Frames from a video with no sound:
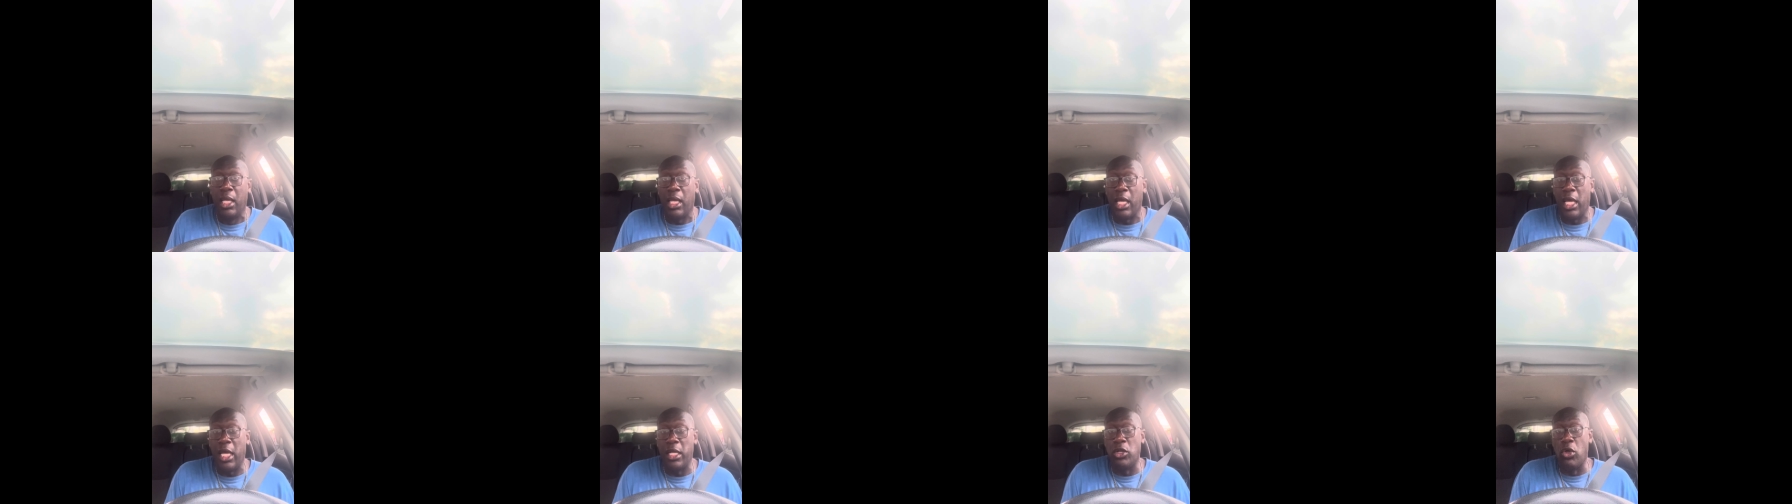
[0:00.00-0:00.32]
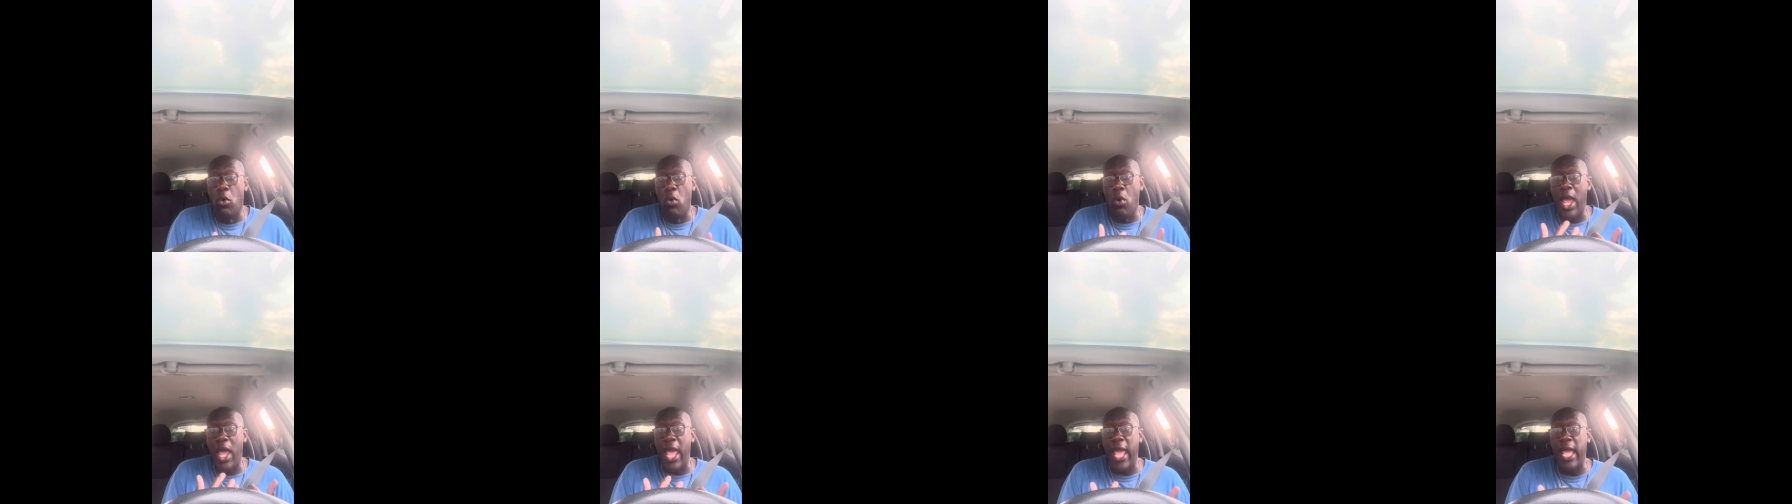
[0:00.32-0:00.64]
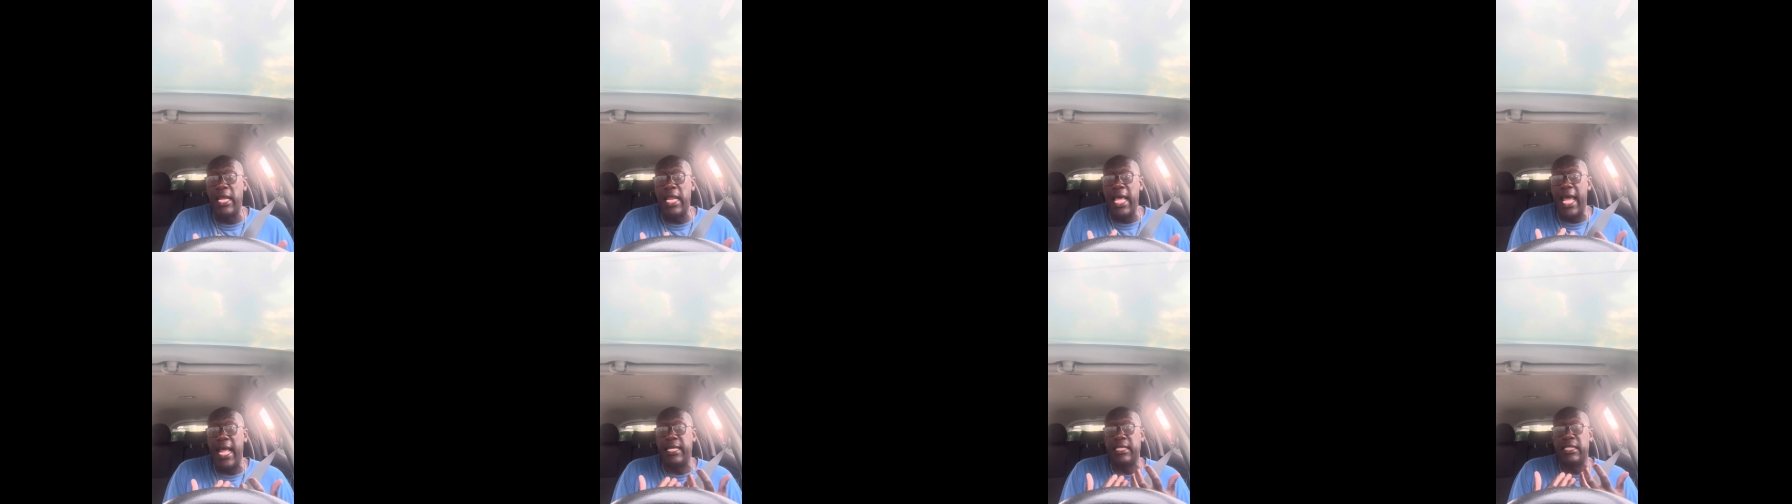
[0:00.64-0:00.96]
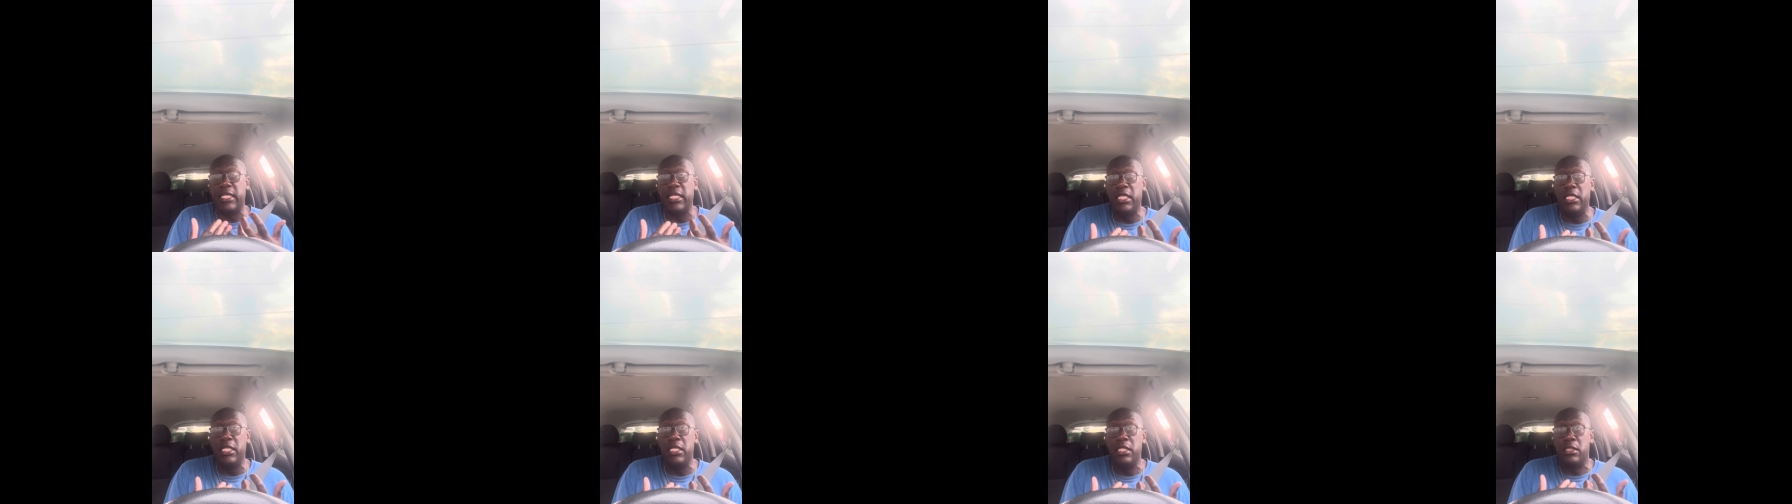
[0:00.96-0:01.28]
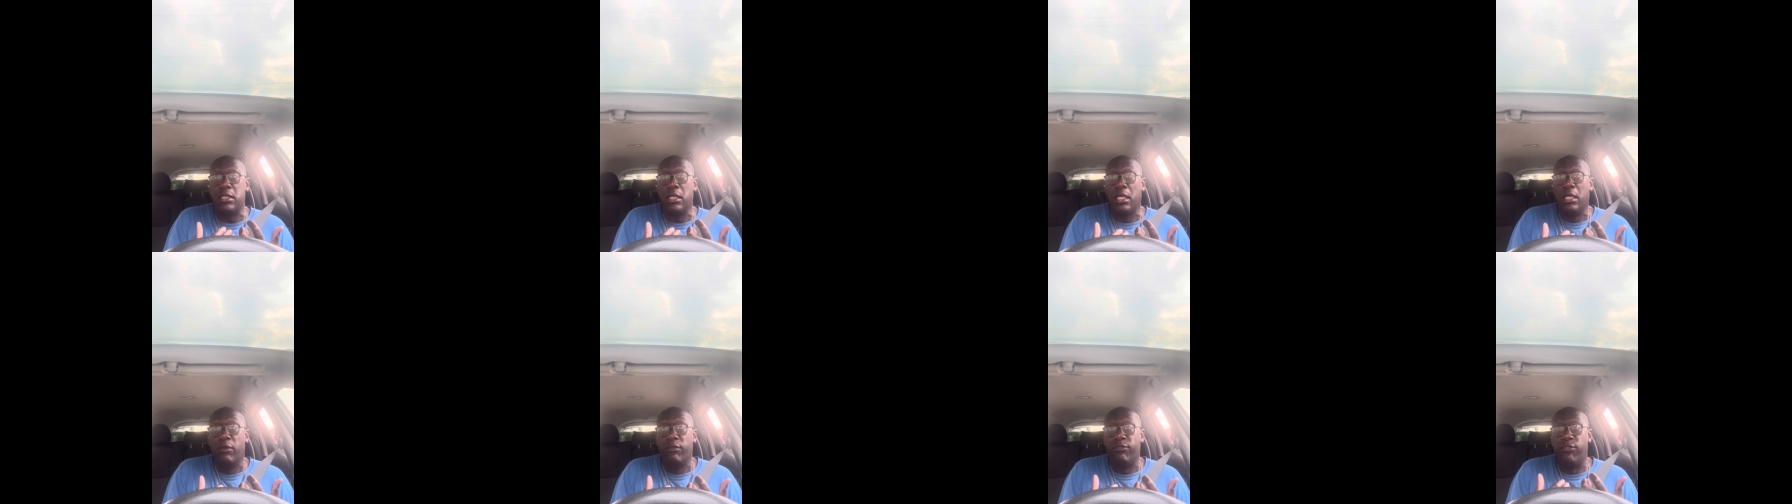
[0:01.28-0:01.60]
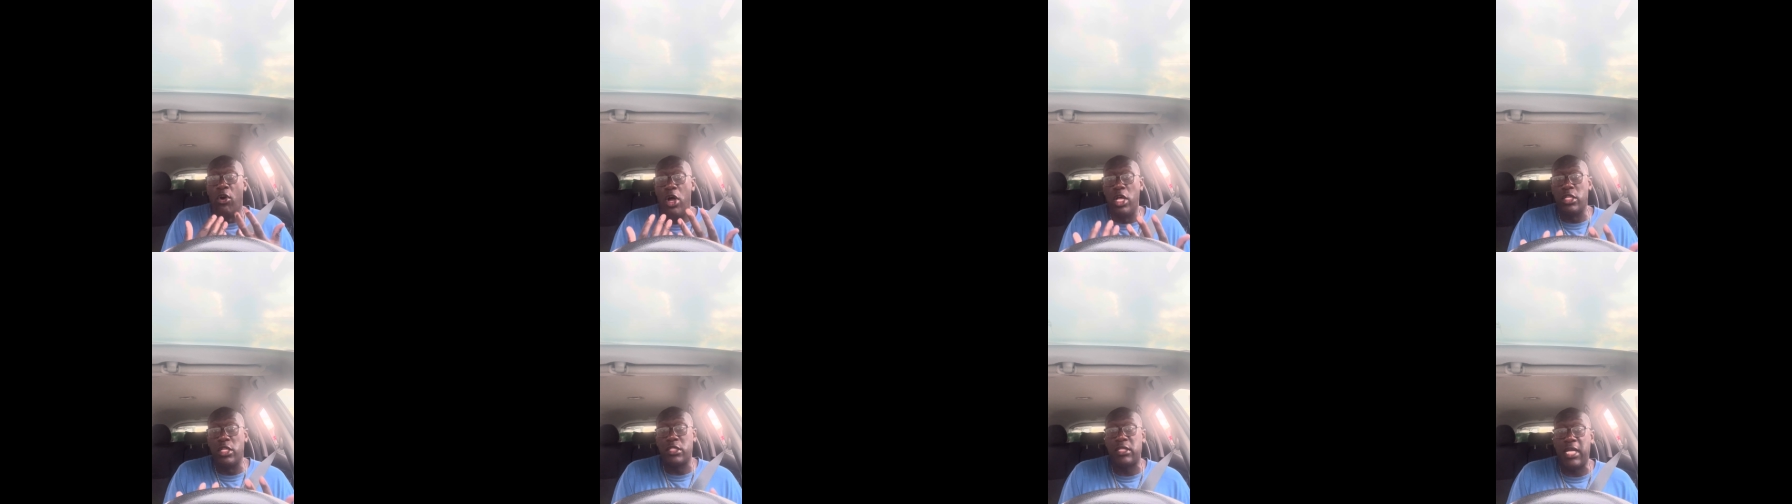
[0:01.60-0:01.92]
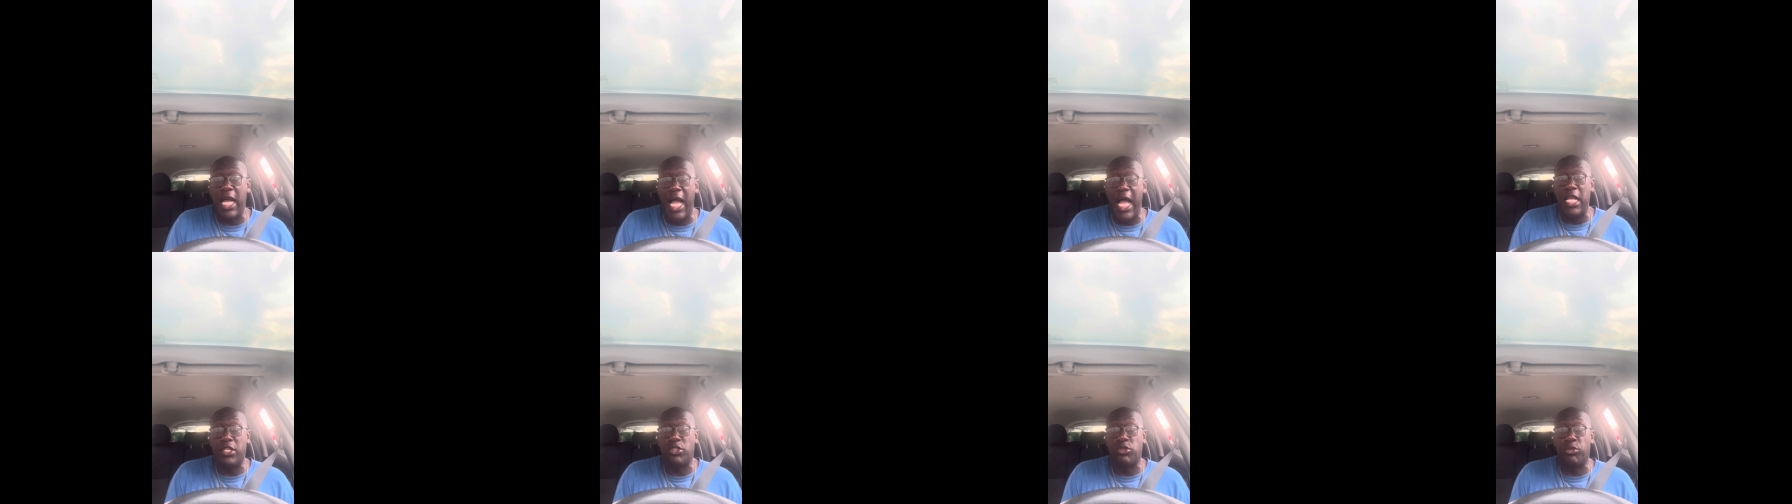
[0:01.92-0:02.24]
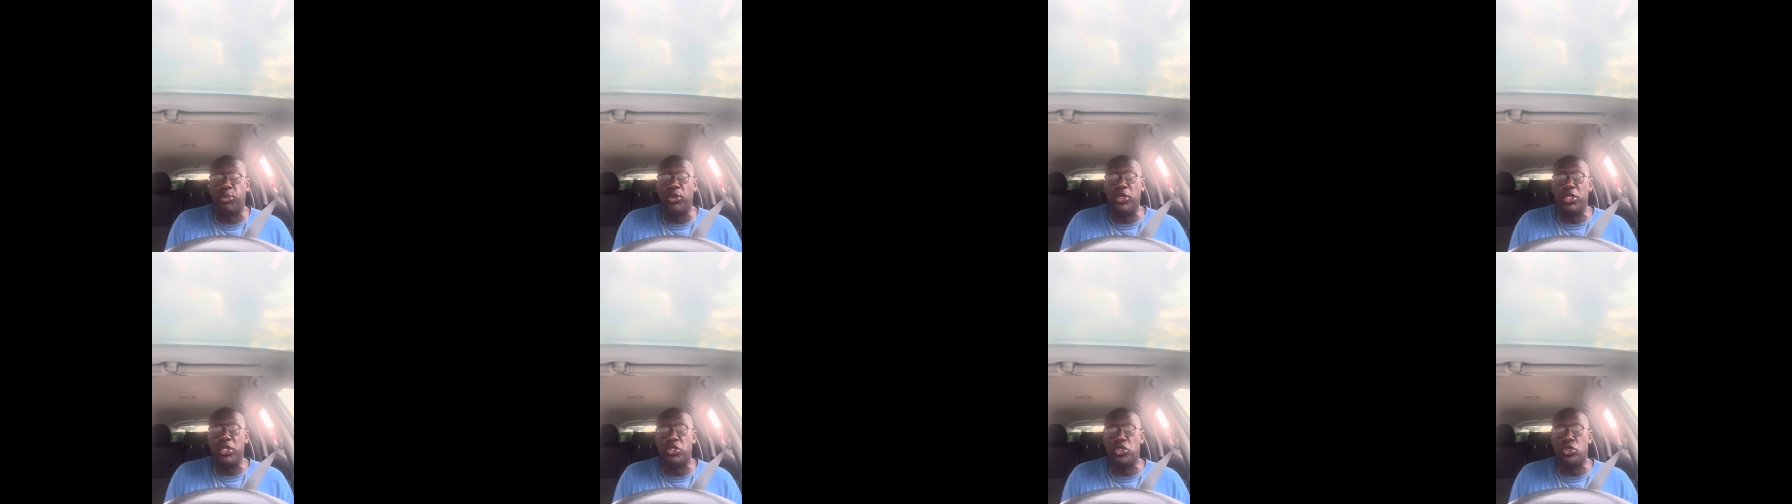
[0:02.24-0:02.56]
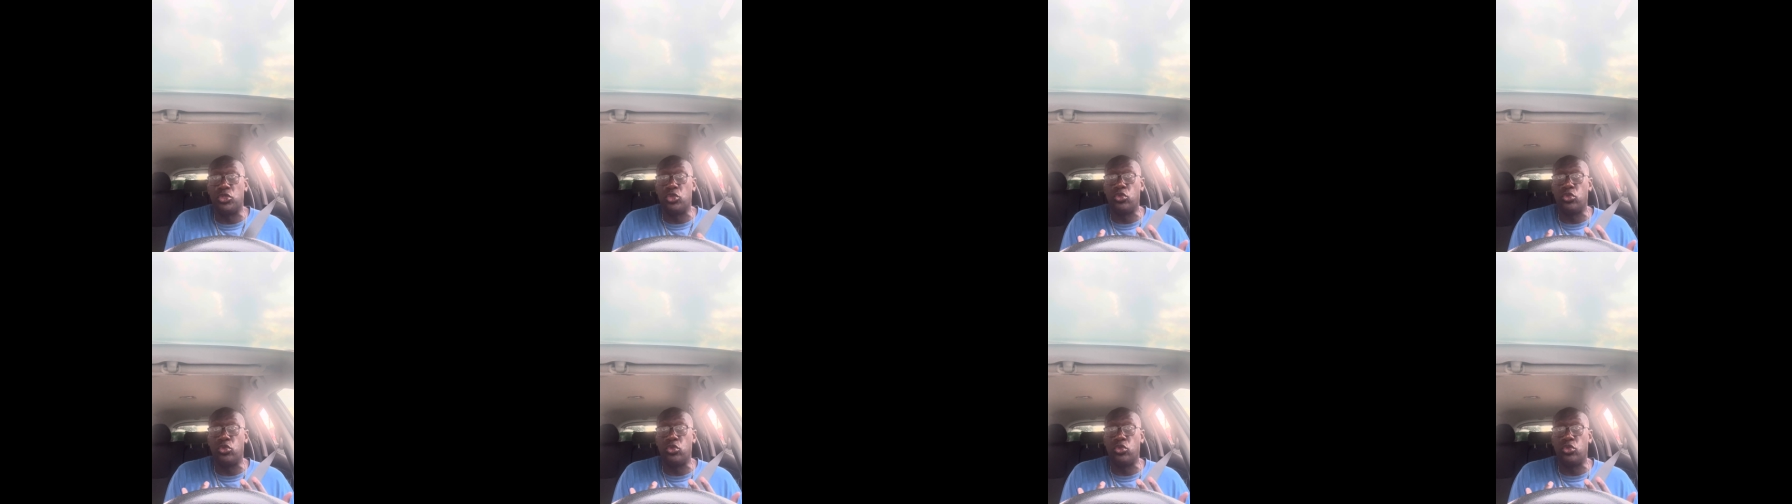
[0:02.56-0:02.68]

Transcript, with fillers: And the way that these false gospel preachers